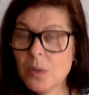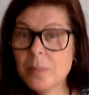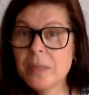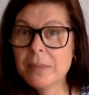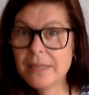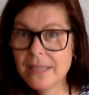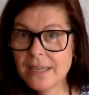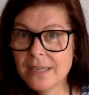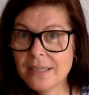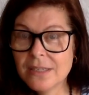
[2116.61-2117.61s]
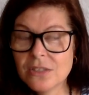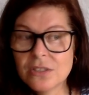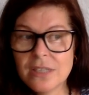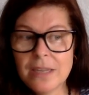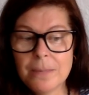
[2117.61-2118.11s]
And what I mean by that
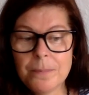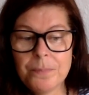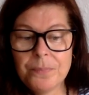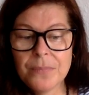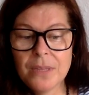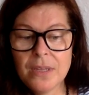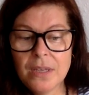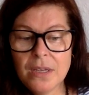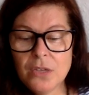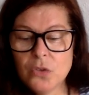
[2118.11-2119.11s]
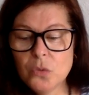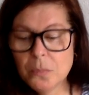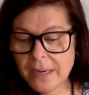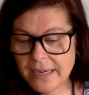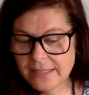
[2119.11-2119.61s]
is that
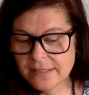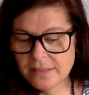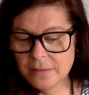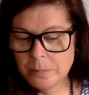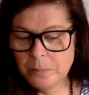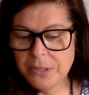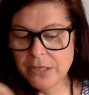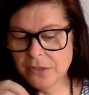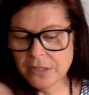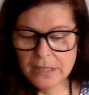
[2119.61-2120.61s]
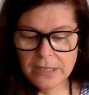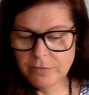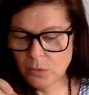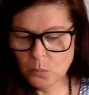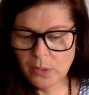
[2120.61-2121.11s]
you might be on the
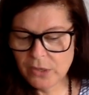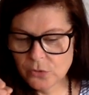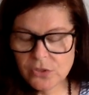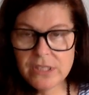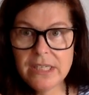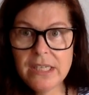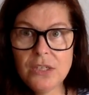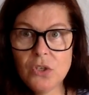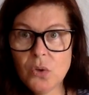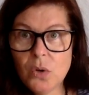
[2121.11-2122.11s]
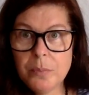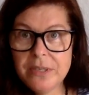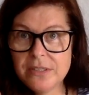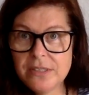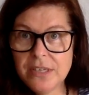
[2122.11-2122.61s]
level where you see
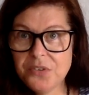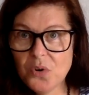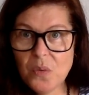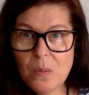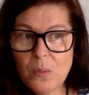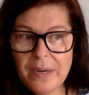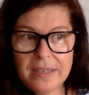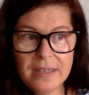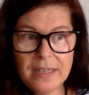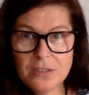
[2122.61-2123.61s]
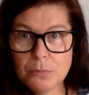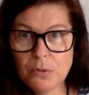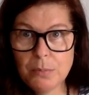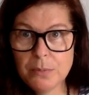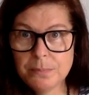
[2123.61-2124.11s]
your obesity and your overweight
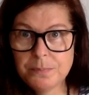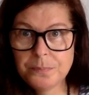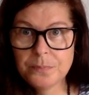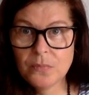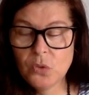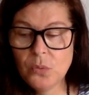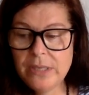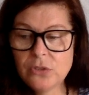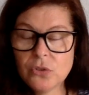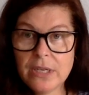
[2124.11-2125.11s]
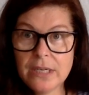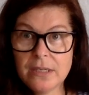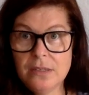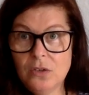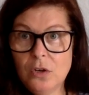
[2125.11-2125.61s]
as a problem. You need to
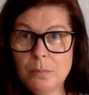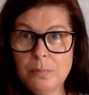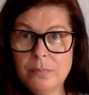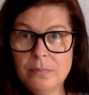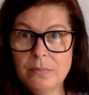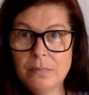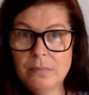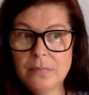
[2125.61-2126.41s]
get up